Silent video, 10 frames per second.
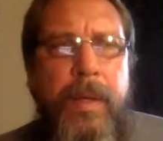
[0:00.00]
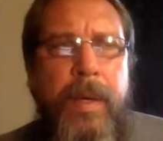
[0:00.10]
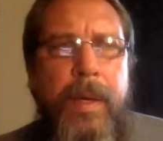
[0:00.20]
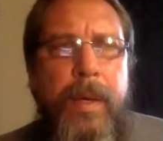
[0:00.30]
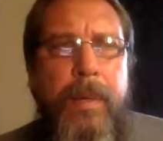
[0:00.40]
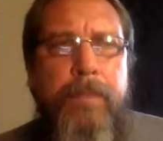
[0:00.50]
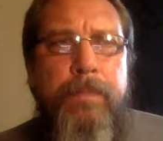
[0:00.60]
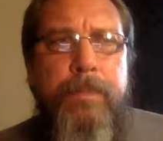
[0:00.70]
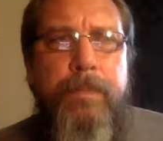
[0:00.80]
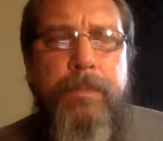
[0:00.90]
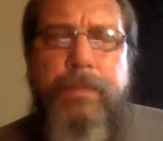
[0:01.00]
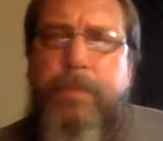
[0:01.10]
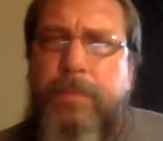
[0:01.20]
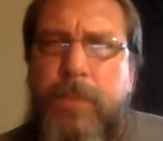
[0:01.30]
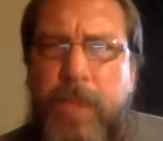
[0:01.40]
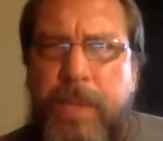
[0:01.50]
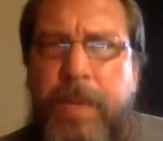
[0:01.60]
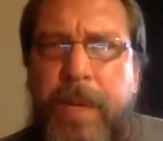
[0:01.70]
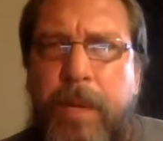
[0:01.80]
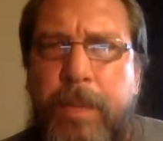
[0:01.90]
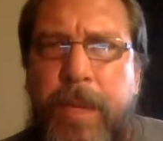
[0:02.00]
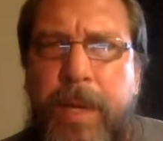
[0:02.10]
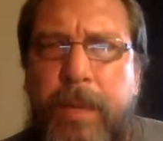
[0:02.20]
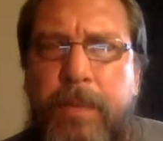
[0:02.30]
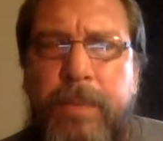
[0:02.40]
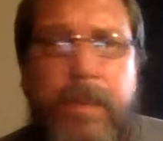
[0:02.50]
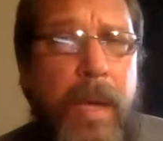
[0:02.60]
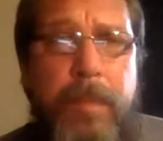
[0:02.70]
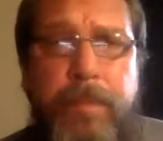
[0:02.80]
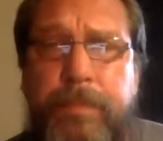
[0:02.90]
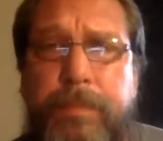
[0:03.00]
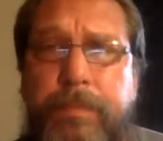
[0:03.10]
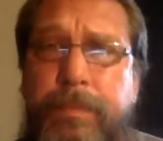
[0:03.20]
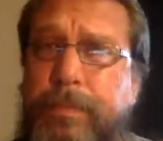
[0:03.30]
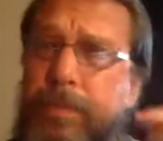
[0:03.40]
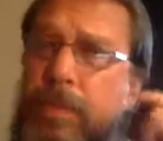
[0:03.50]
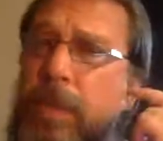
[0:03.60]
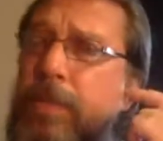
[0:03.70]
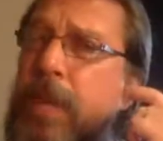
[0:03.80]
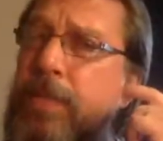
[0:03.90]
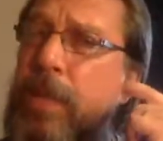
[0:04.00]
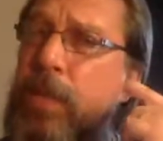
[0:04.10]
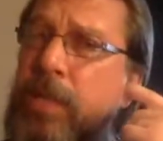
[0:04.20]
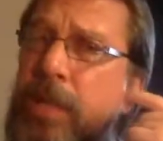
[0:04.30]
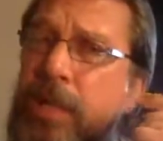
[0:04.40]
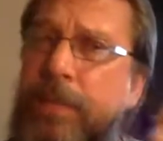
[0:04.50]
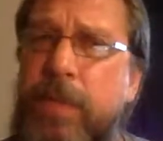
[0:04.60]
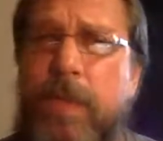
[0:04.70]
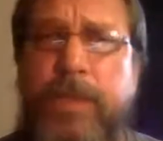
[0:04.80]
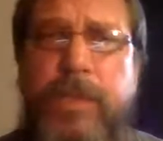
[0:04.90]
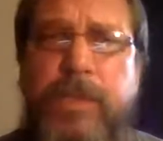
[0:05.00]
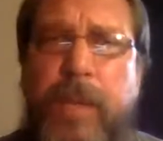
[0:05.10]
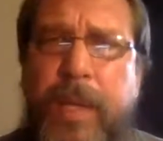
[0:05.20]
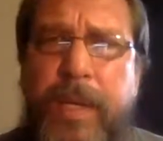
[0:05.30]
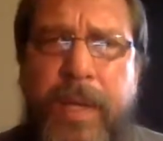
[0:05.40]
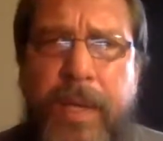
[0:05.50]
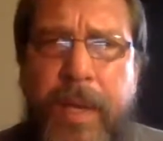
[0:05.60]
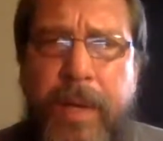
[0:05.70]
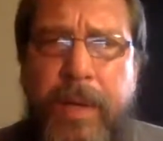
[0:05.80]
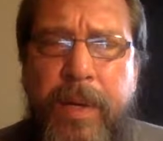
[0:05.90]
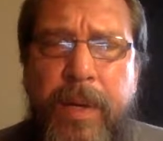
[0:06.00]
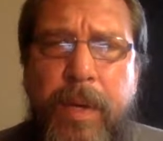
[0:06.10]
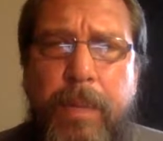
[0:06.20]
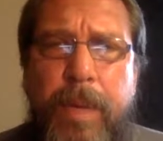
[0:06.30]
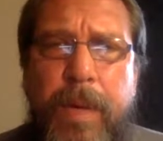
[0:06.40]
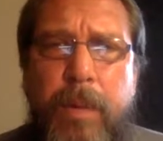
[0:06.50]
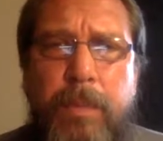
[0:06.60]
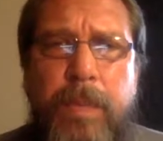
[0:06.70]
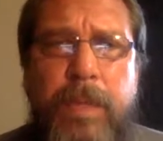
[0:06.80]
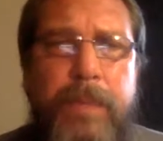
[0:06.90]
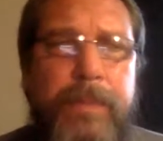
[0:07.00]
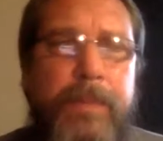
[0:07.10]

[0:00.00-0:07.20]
So he's been helping out. Sometimes I wish I lived closer so I could get down there to help out, but